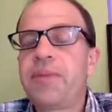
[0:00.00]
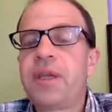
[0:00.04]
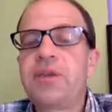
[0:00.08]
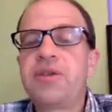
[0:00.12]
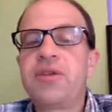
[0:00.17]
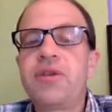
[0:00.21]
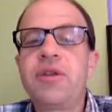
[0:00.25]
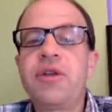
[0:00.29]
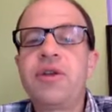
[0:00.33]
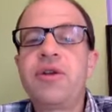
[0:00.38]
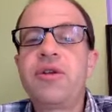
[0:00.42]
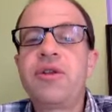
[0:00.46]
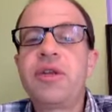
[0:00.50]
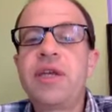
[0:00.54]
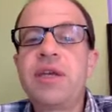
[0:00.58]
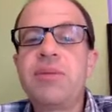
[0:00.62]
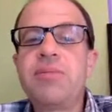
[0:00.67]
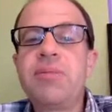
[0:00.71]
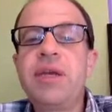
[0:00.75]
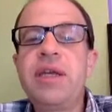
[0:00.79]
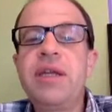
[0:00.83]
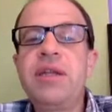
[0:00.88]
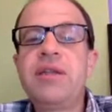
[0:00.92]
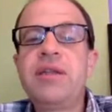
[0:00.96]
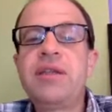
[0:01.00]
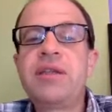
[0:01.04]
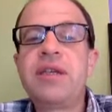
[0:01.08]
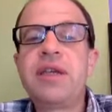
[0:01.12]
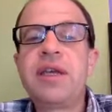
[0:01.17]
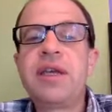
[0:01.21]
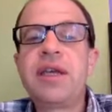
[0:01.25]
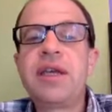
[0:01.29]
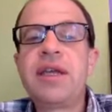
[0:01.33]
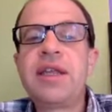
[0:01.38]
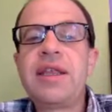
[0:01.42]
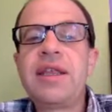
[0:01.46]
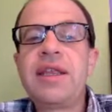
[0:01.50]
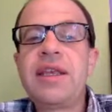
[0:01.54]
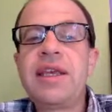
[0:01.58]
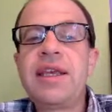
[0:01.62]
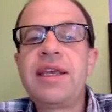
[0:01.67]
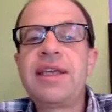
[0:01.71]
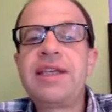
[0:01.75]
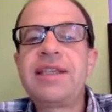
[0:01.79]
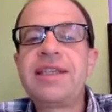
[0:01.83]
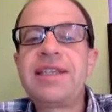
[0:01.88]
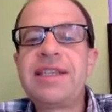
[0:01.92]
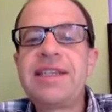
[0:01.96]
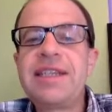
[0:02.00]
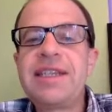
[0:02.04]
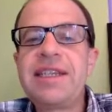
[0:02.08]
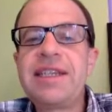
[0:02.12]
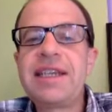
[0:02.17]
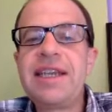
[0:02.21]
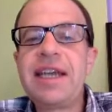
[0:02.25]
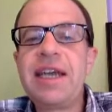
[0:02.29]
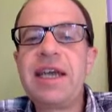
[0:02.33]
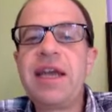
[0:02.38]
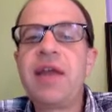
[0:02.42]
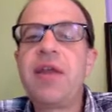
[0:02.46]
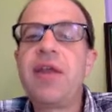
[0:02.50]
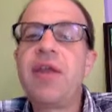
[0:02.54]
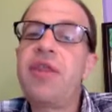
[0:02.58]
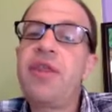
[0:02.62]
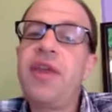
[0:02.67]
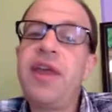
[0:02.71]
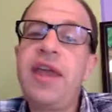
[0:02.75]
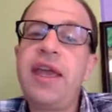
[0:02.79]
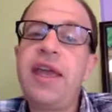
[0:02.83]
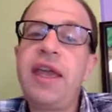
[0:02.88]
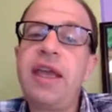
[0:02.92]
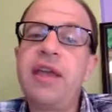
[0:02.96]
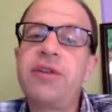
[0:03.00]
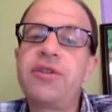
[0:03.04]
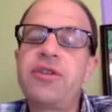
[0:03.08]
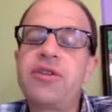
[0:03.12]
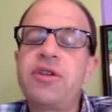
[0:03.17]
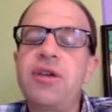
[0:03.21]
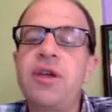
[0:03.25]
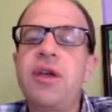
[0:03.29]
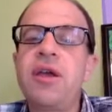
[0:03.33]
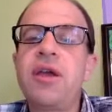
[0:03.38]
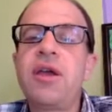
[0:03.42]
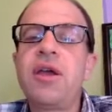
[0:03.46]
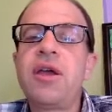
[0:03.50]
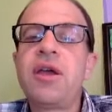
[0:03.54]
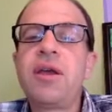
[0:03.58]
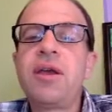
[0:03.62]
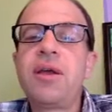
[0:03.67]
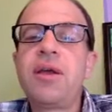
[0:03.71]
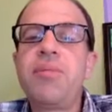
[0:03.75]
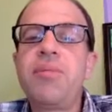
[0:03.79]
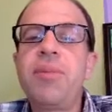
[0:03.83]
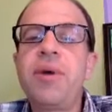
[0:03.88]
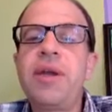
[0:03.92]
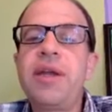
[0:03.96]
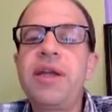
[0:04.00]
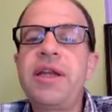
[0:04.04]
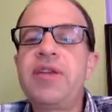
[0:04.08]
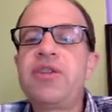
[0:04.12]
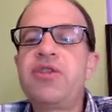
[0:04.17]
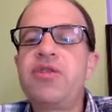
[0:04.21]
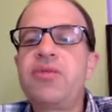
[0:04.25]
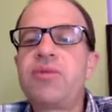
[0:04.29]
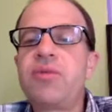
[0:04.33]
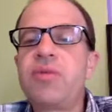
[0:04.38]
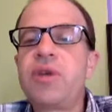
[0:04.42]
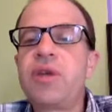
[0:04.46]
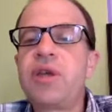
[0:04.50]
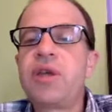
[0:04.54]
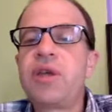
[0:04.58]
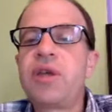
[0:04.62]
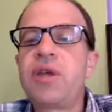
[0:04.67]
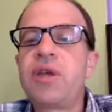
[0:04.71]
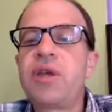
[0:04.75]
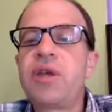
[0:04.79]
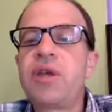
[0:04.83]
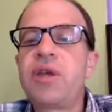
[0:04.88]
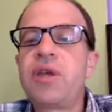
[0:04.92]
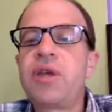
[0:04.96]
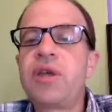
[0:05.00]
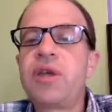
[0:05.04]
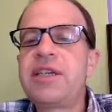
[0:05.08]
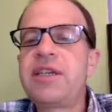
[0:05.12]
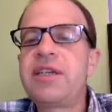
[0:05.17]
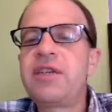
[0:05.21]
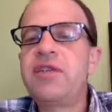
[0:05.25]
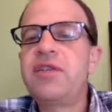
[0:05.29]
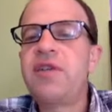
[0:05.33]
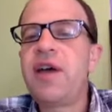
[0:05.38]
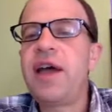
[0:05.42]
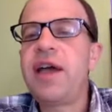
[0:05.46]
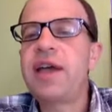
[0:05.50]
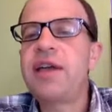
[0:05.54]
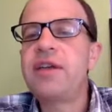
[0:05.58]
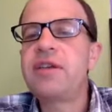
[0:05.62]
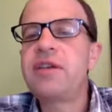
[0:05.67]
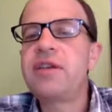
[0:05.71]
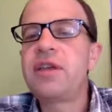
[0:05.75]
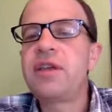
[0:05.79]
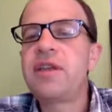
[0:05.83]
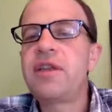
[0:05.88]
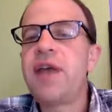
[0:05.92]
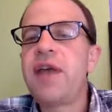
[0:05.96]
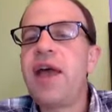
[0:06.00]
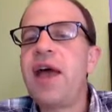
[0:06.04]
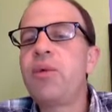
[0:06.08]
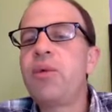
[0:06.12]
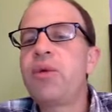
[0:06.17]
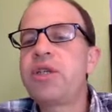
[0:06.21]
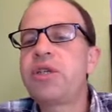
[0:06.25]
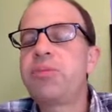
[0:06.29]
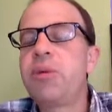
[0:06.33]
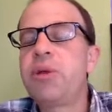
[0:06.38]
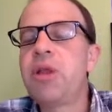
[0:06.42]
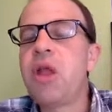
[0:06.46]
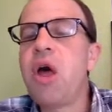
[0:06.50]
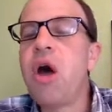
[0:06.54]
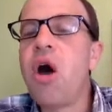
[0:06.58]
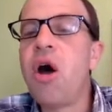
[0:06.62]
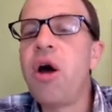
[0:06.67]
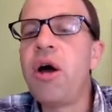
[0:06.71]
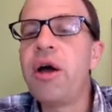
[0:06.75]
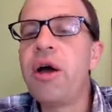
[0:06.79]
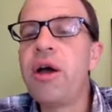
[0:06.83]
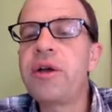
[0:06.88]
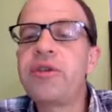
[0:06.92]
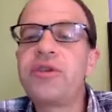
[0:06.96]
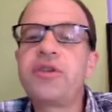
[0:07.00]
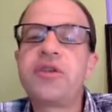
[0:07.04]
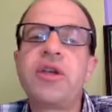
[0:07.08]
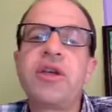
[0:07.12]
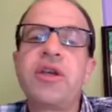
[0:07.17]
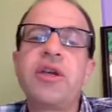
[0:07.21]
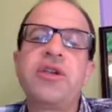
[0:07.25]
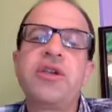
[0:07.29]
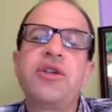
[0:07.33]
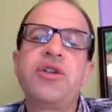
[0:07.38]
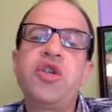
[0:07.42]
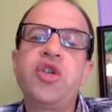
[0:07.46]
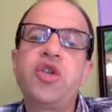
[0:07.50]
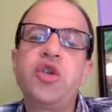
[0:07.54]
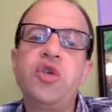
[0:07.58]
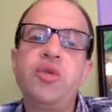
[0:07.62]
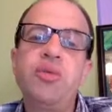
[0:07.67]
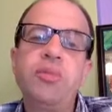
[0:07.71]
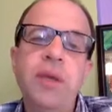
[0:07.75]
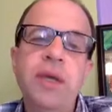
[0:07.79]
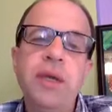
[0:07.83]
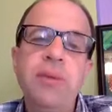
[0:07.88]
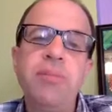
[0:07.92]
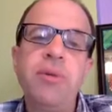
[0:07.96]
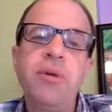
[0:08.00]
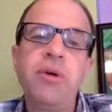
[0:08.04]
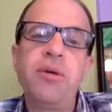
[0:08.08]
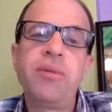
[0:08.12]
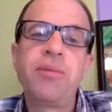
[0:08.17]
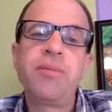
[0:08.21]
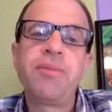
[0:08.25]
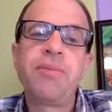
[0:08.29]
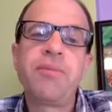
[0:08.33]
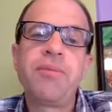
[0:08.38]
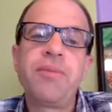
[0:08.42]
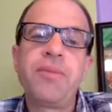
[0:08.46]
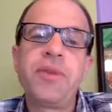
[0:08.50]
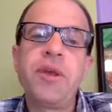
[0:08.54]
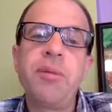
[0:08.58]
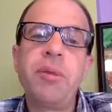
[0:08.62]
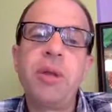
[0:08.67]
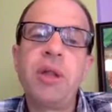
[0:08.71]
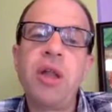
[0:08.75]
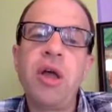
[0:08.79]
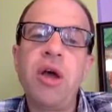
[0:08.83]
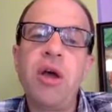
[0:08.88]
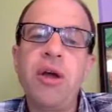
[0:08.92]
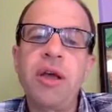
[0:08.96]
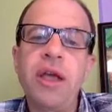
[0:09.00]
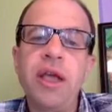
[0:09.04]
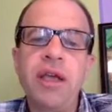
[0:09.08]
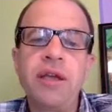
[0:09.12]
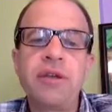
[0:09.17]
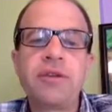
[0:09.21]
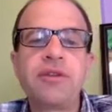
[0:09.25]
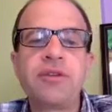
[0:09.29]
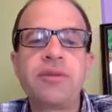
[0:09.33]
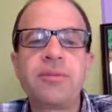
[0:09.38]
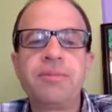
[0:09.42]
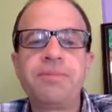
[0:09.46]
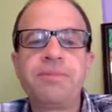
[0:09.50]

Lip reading: So literally it means the existing things, but it signifies that which belongs to people, the belongings.